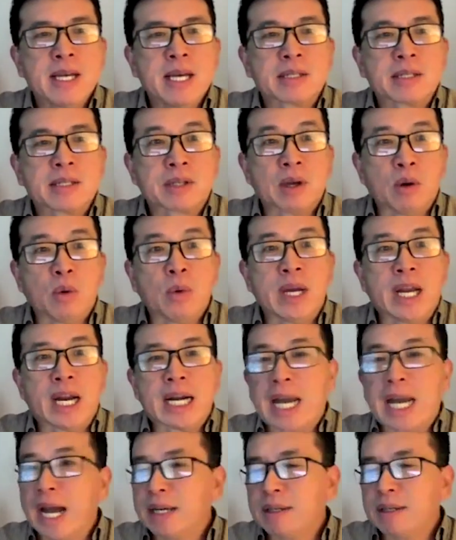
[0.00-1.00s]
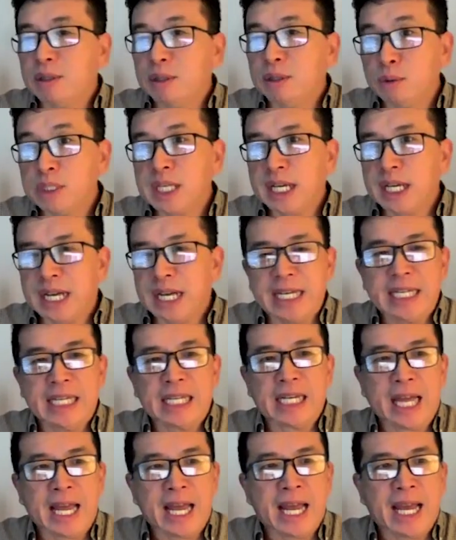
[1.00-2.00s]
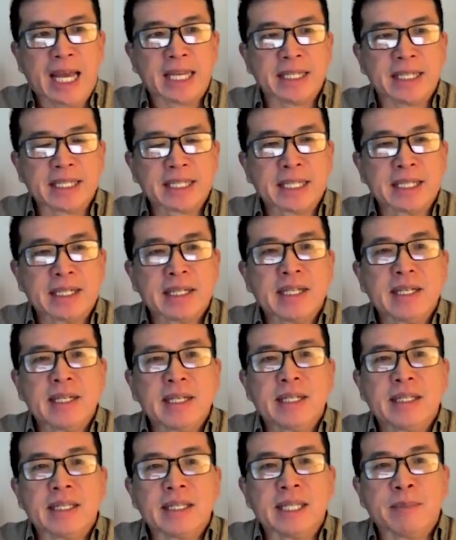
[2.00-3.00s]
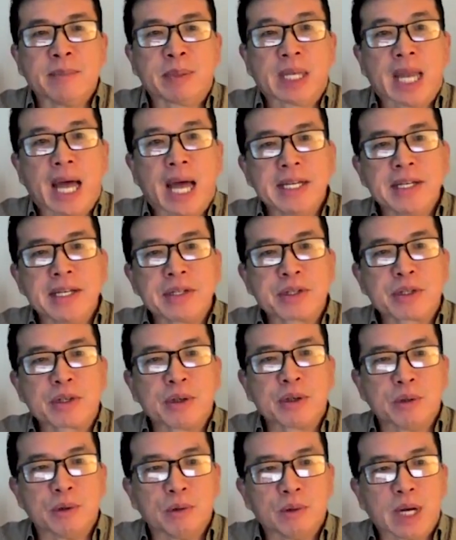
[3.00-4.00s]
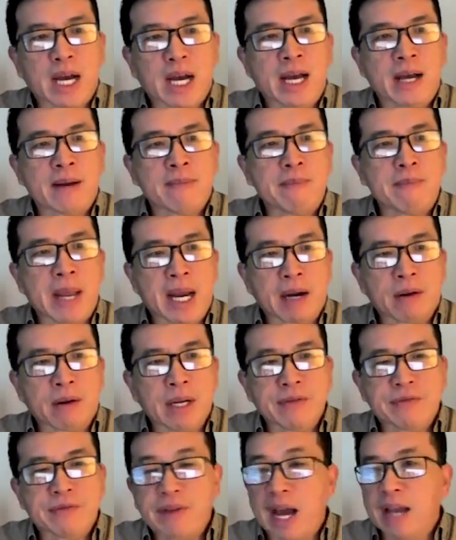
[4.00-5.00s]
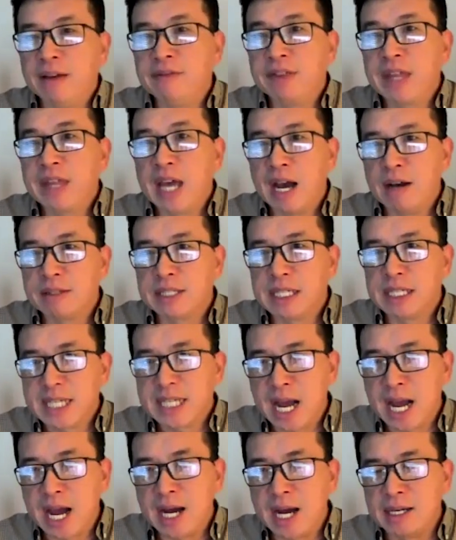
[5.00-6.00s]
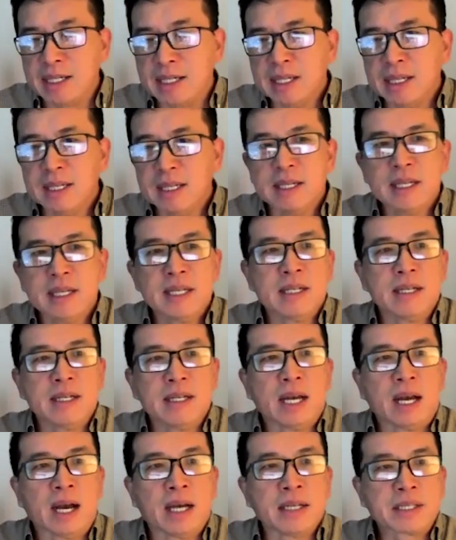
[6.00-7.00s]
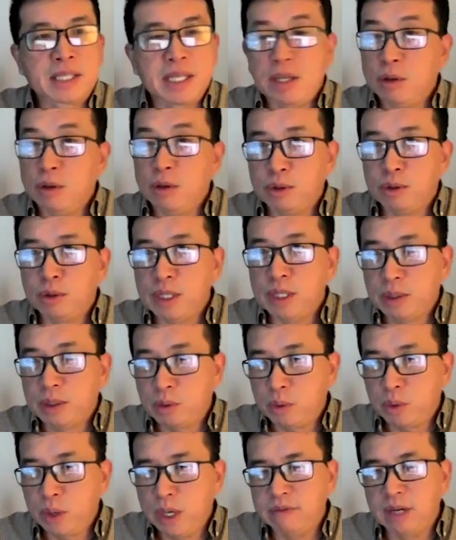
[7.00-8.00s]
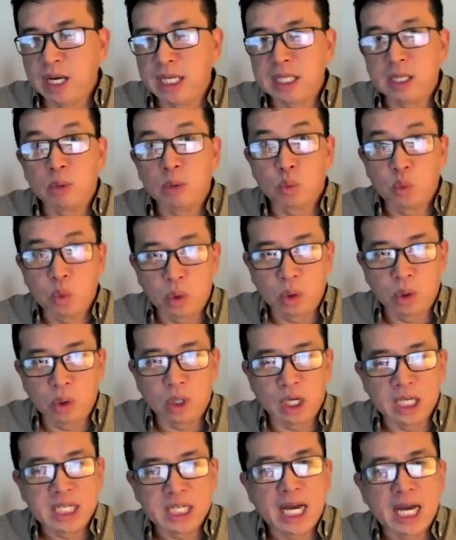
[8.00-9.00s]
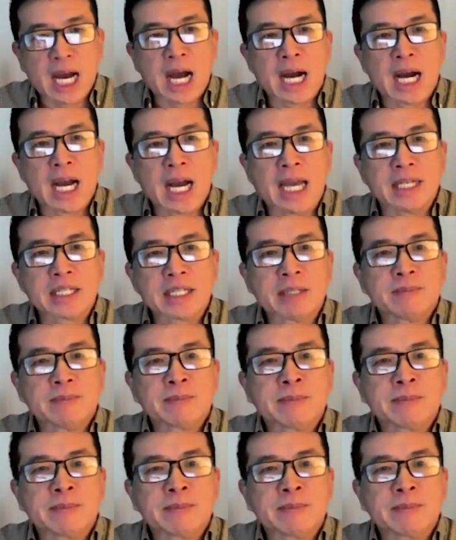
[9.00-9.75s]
So we are not losing any land. The plan is to bury 5,000 ton CO2 equivalent of wood on it.